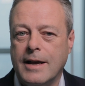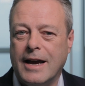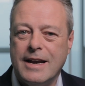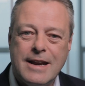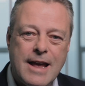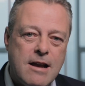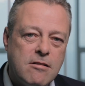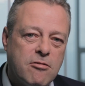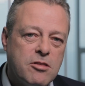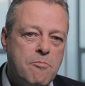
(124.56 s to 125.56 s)
And an
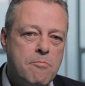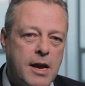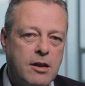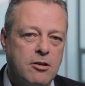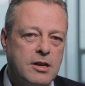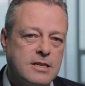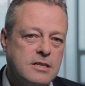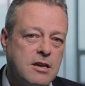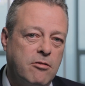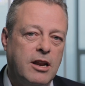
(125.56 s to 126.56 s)
algorithm may not
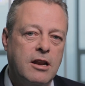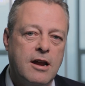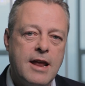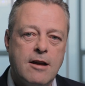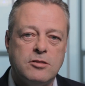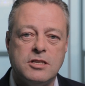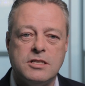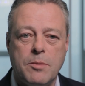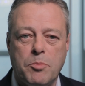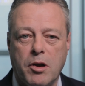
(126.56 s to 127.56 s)
necessarily learn how to
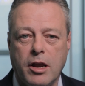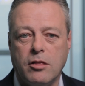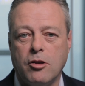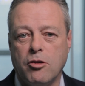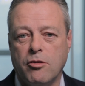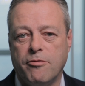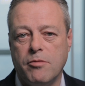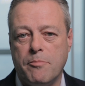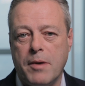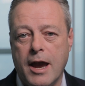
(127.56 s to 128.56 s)
separate the good from
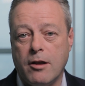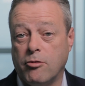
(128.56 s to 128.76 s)
the bad,